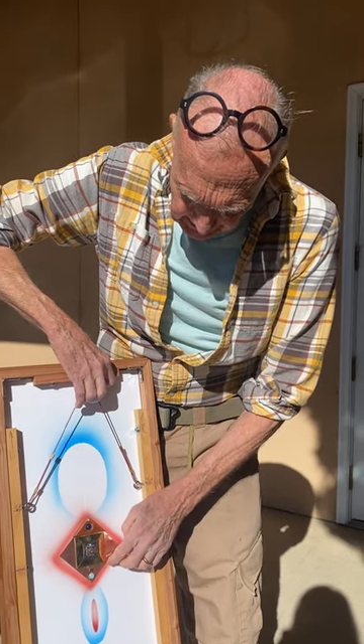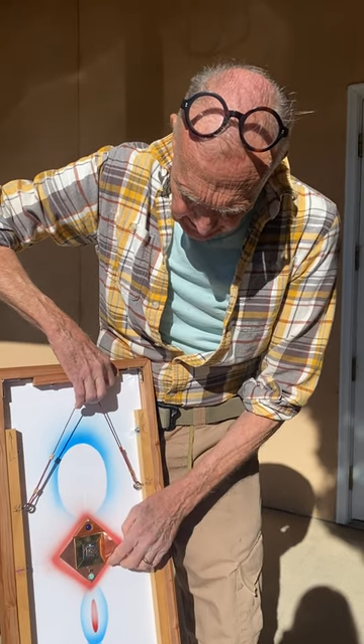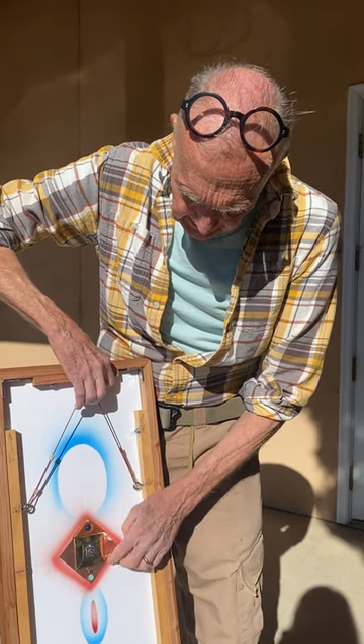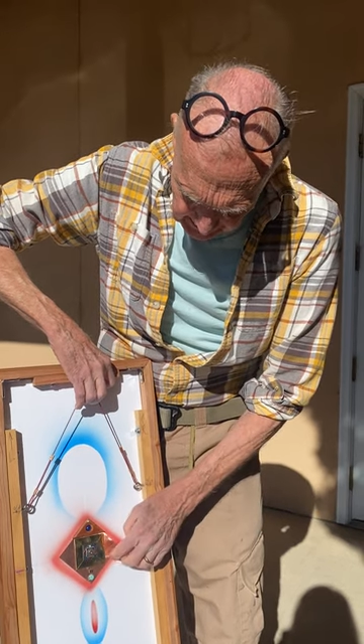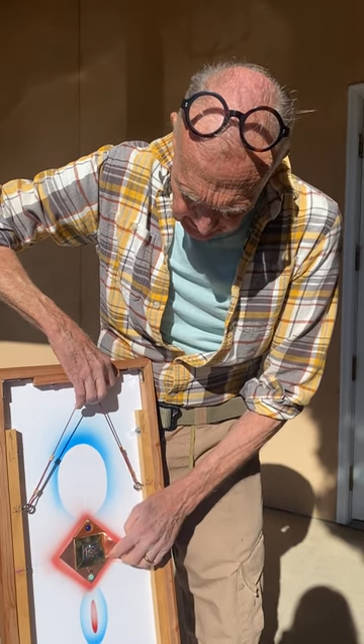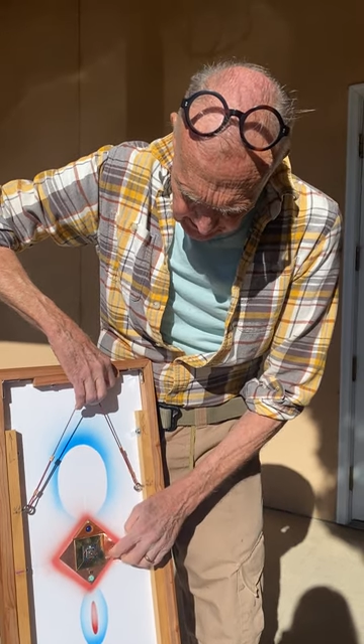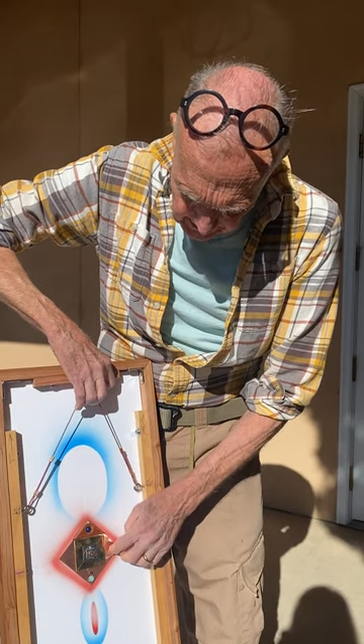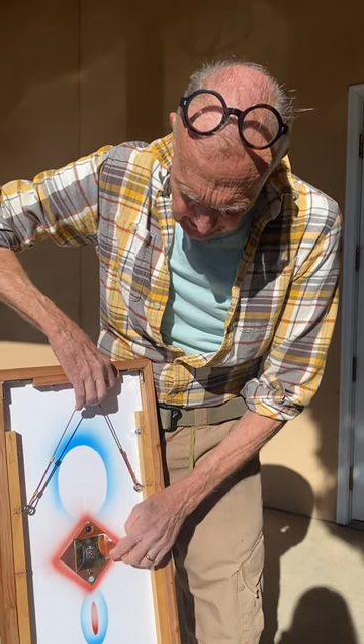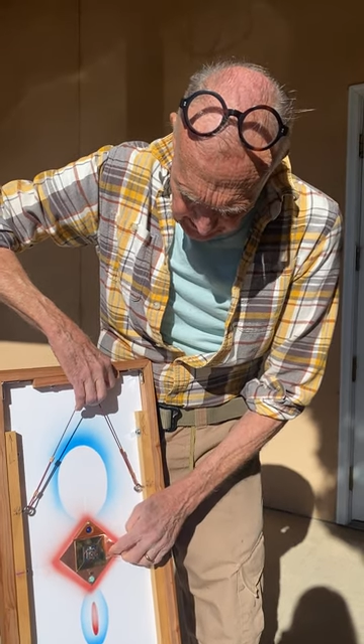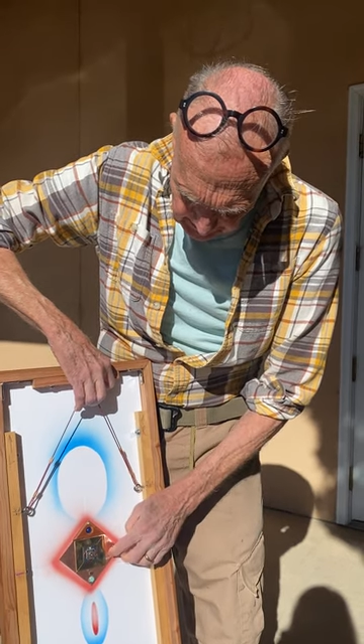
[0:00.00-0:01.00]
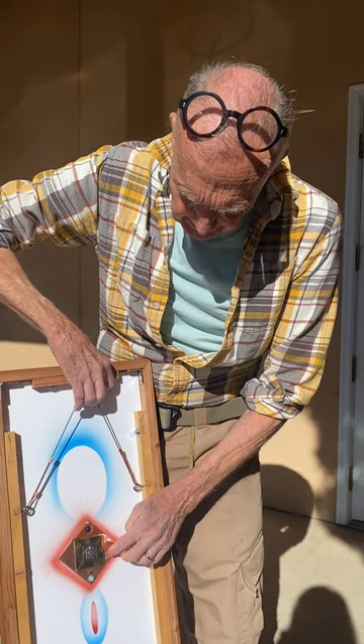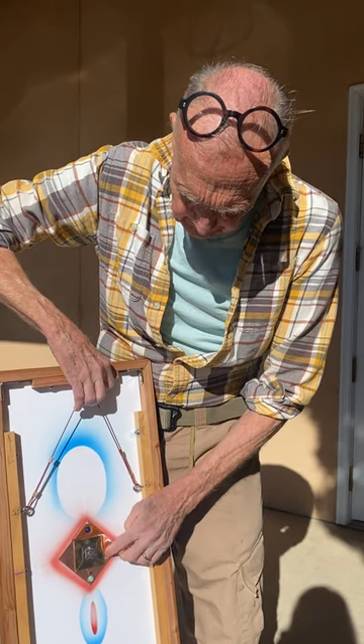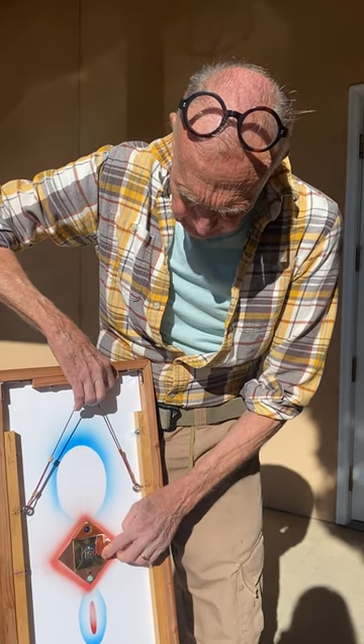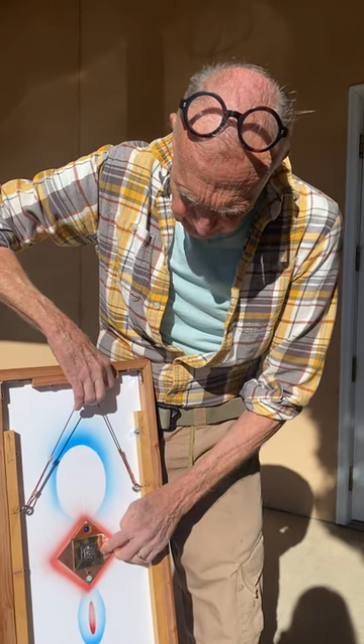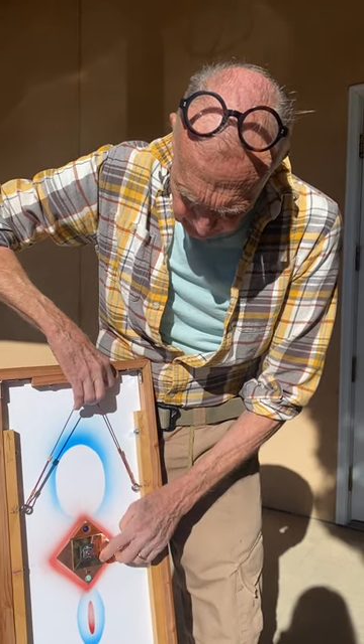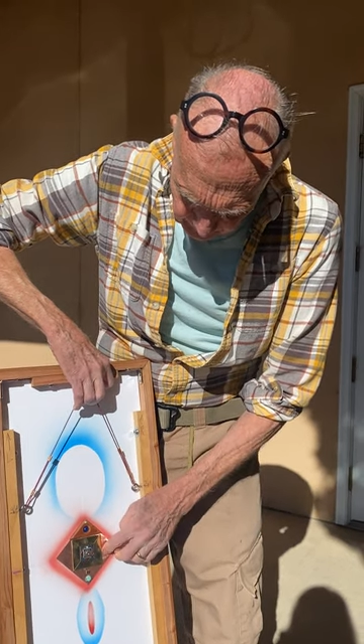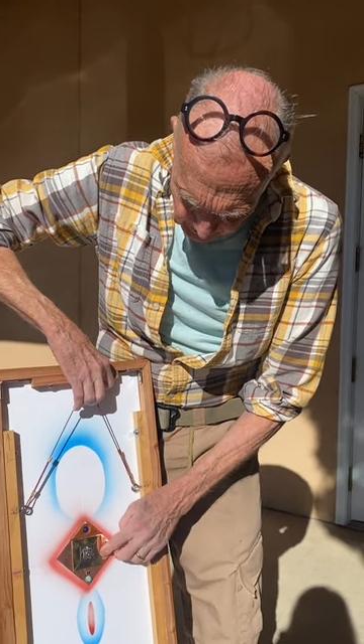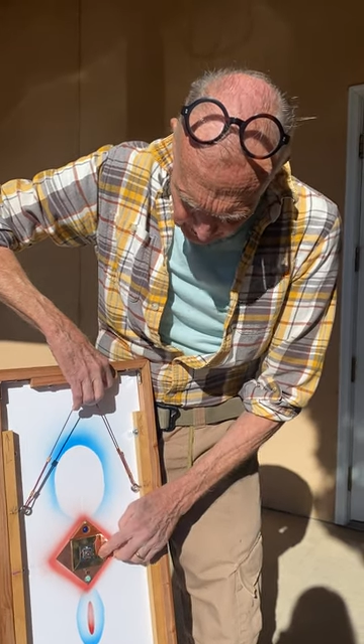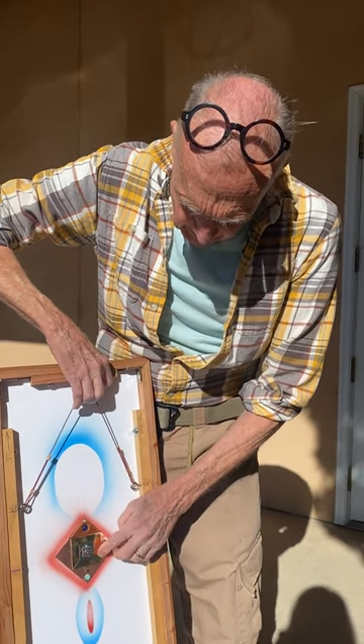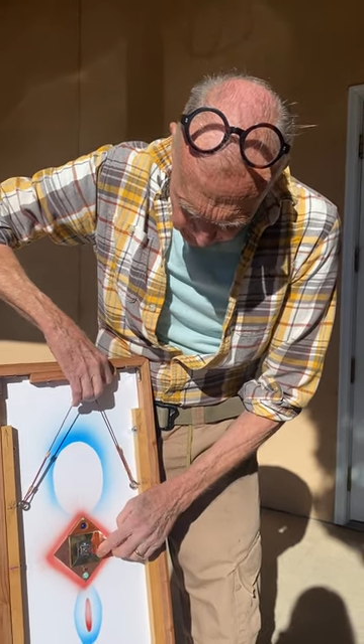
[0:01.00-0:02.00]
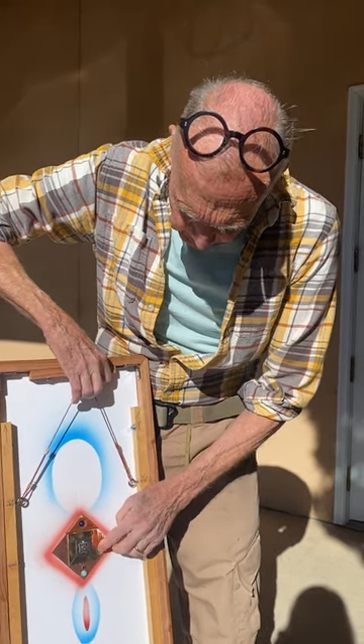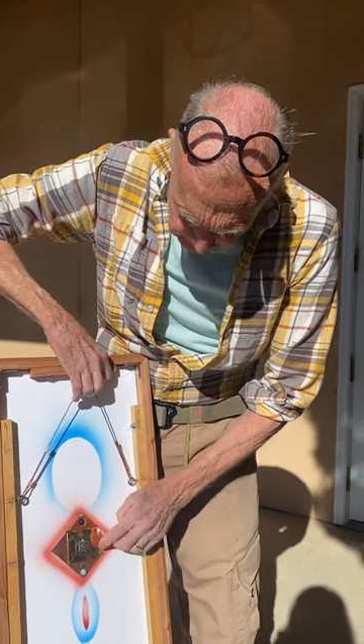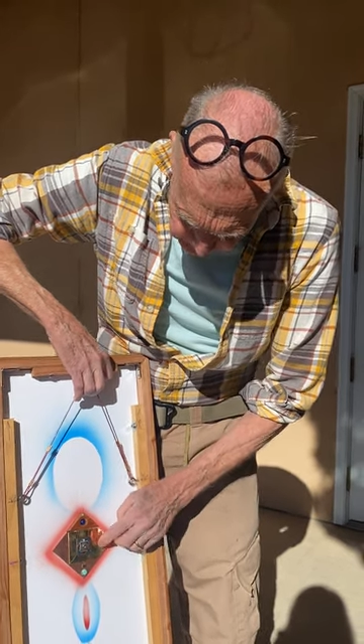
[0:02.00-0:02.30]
and the copper.